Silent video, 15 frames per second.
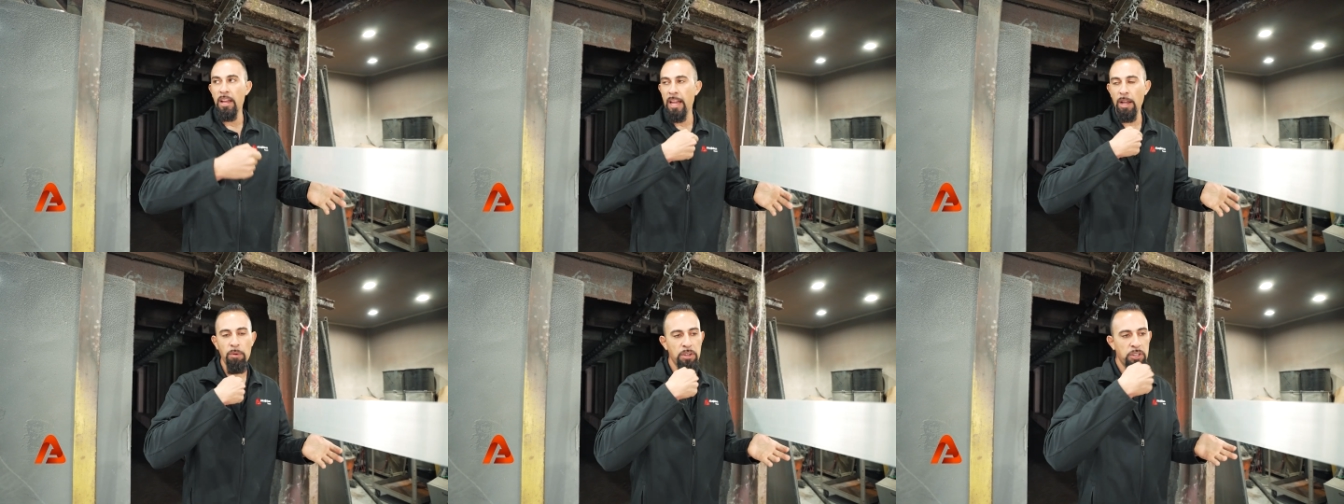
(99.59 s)

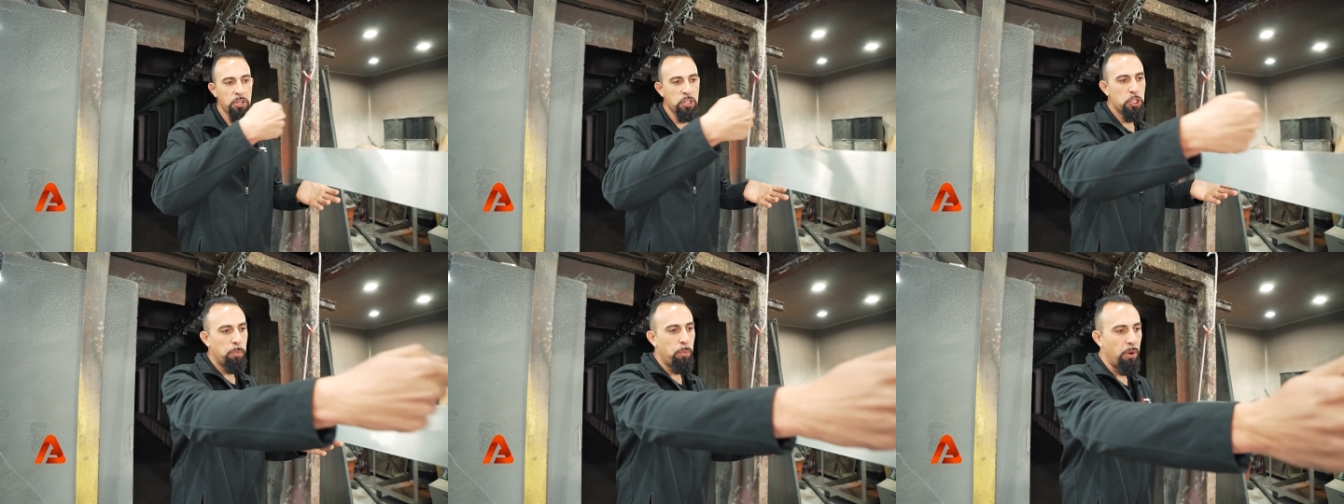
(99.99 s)
And when you're
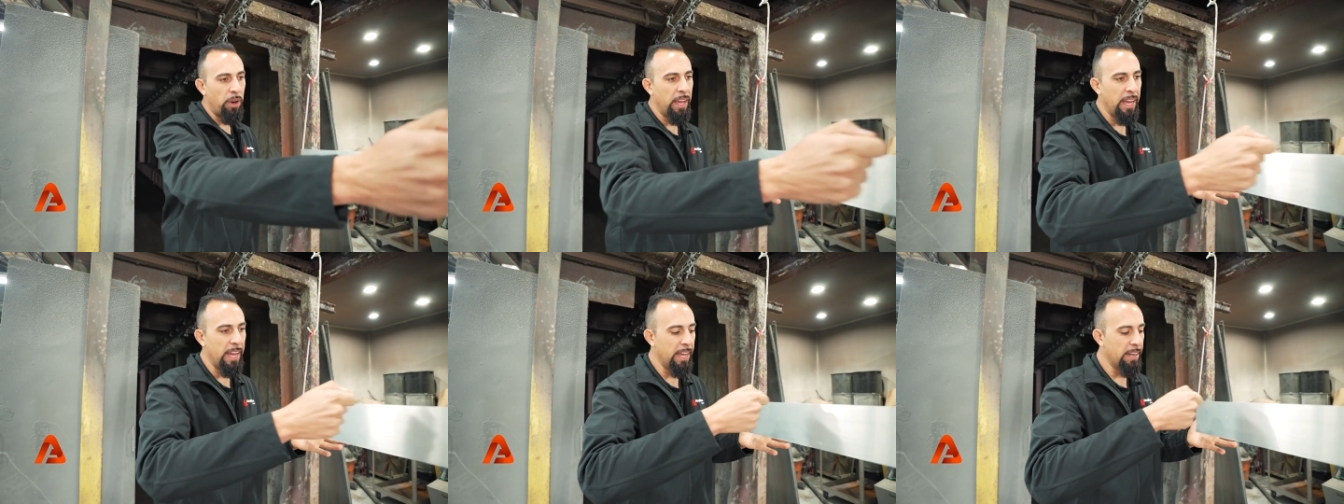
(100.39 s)

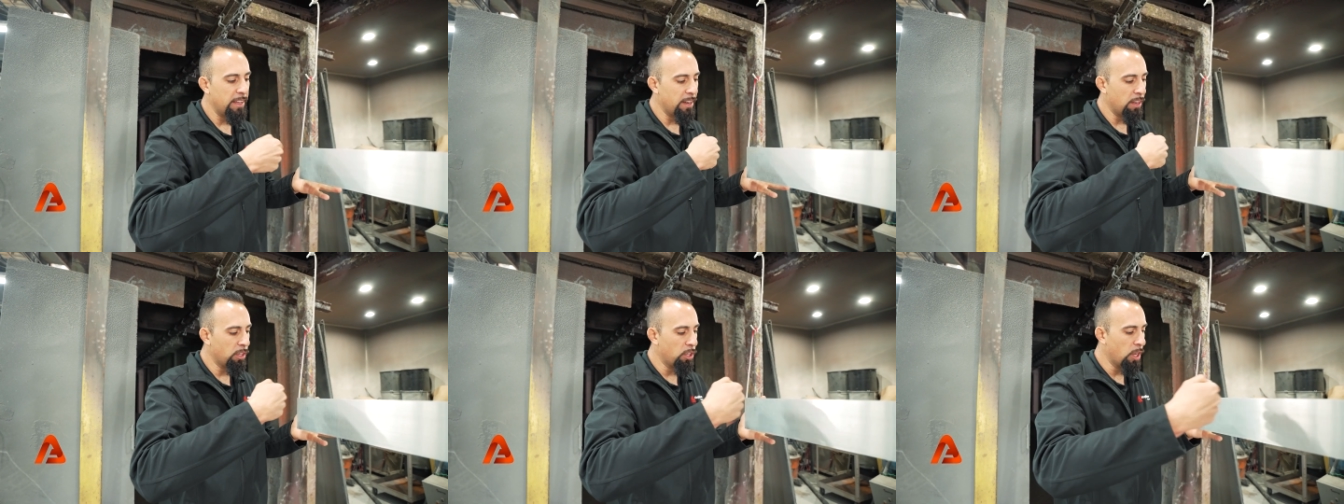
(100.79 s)
spraying
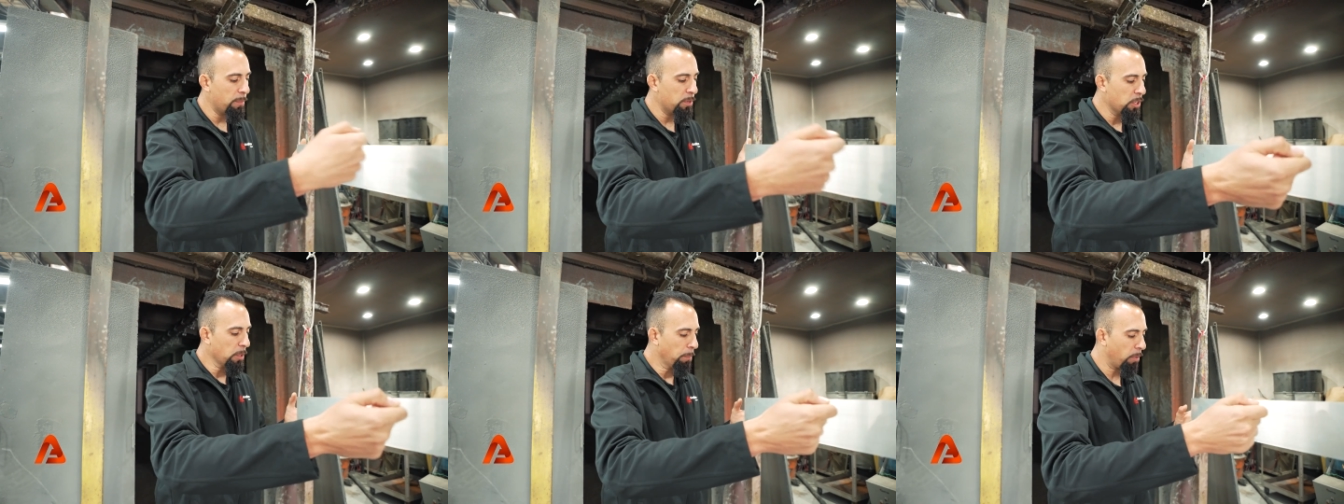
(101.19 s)
an
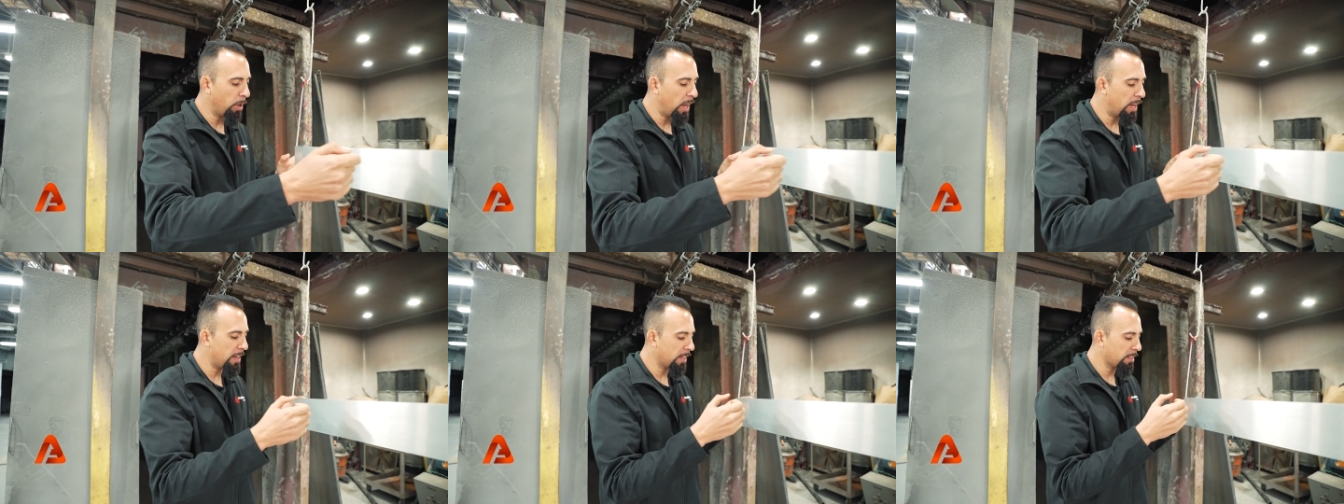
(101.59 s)
aluminum
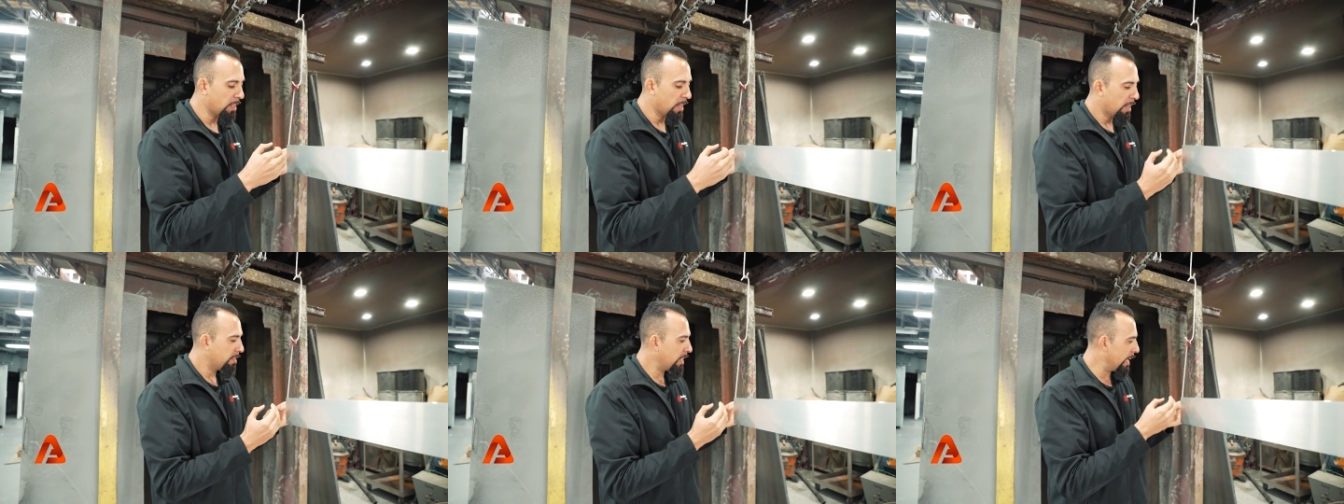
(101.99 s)
product
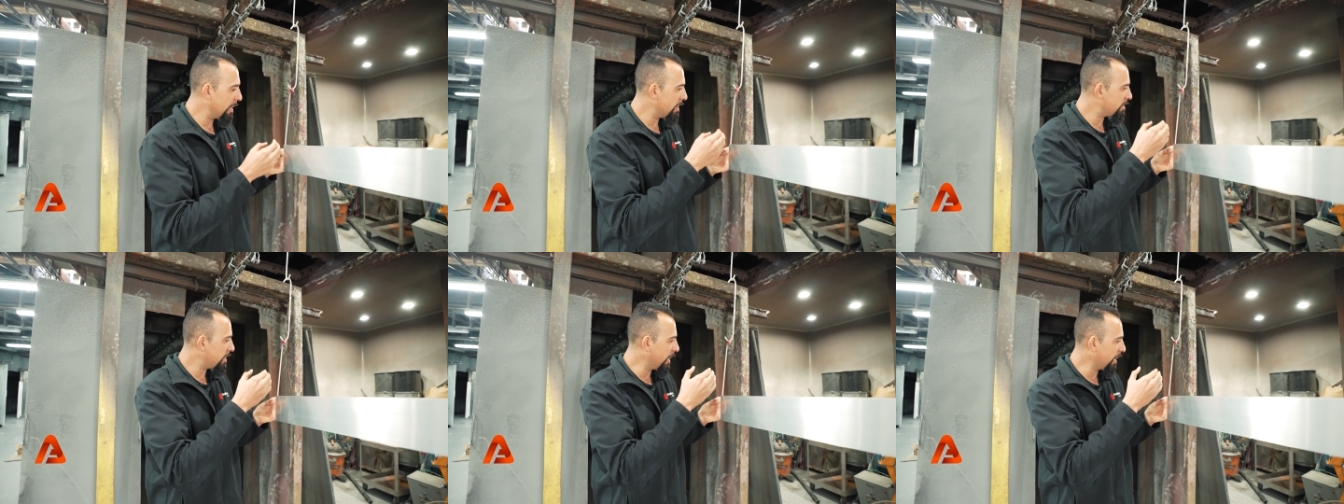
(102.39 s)
that
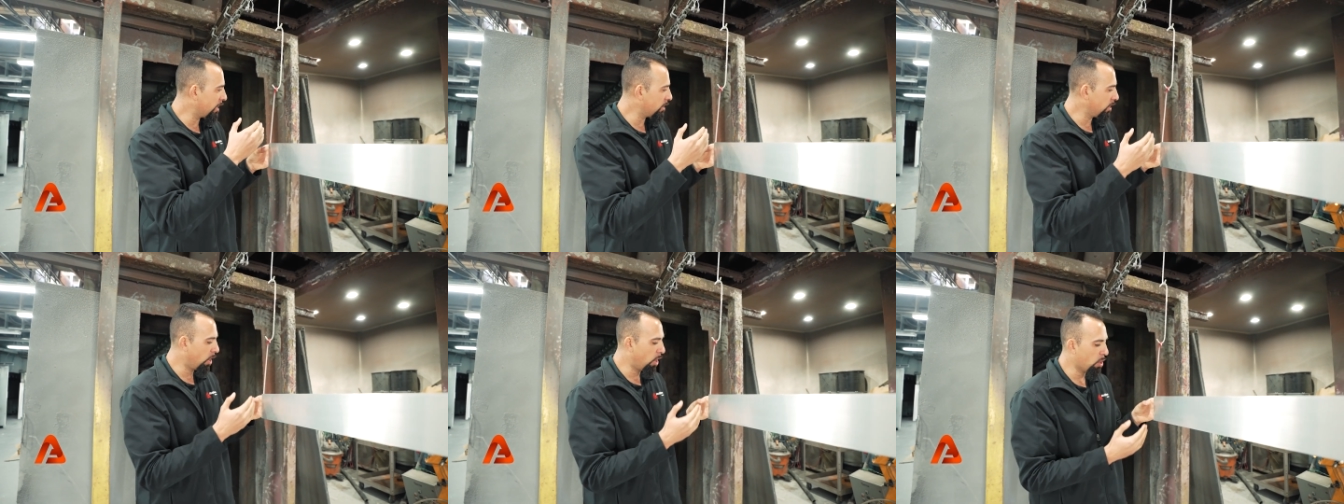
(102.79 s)
is
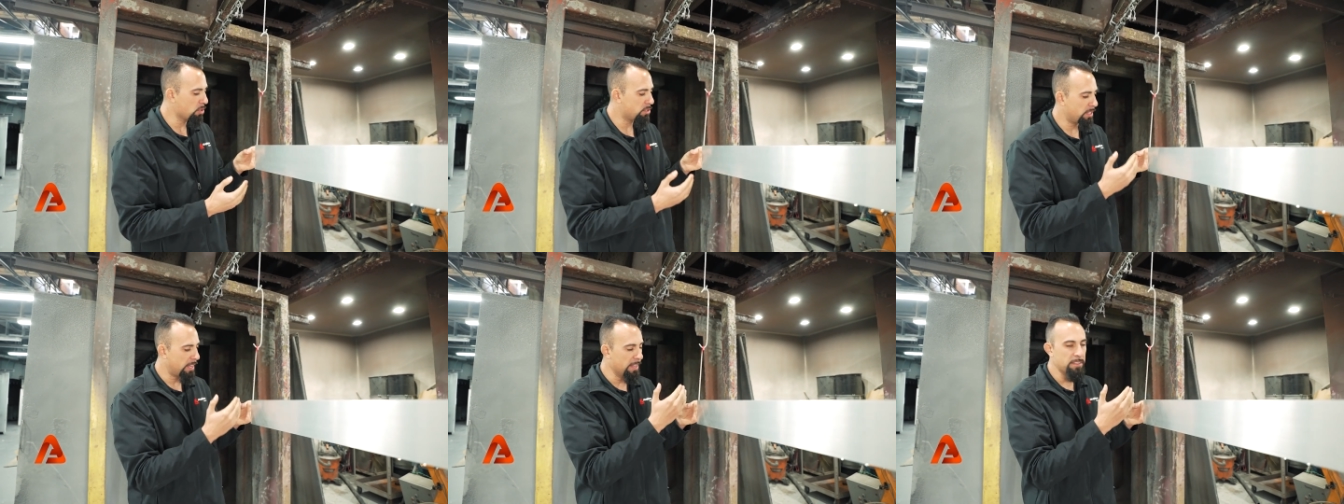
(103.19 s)

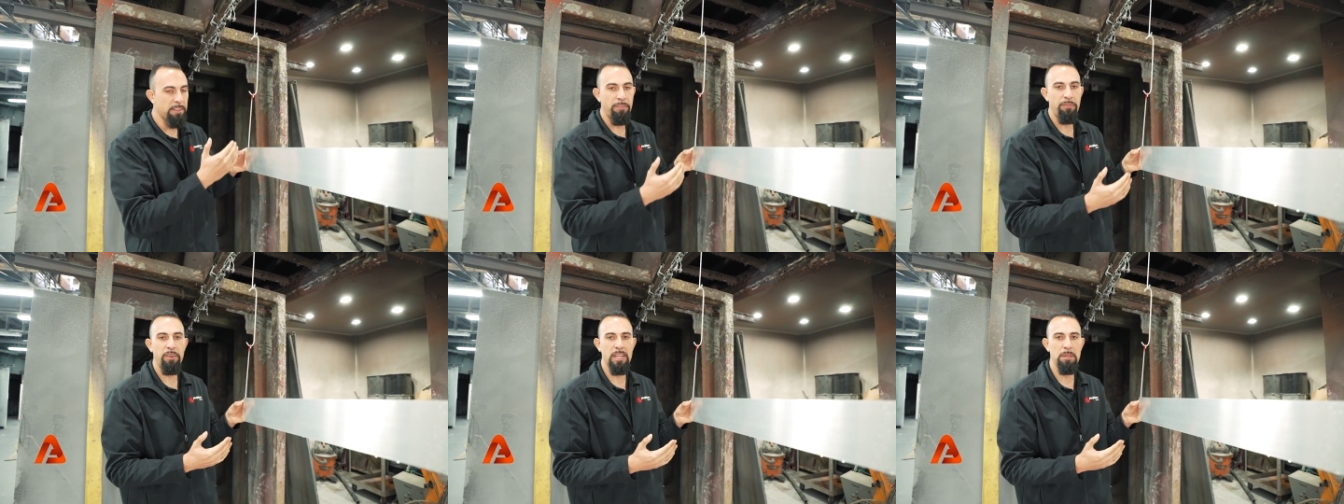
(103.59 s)
enclosed in
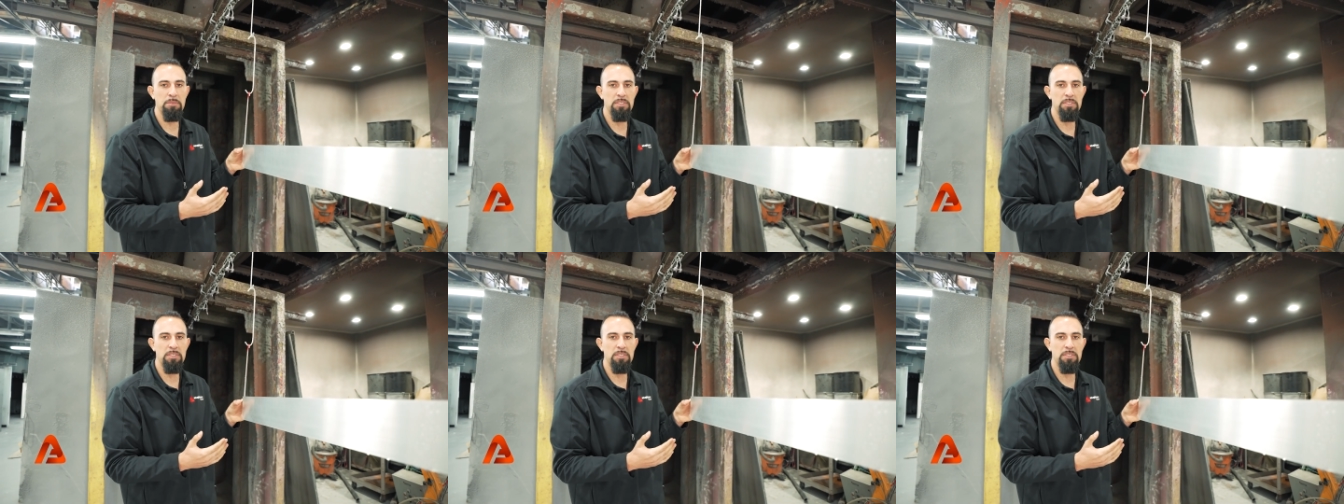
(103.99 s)
the frame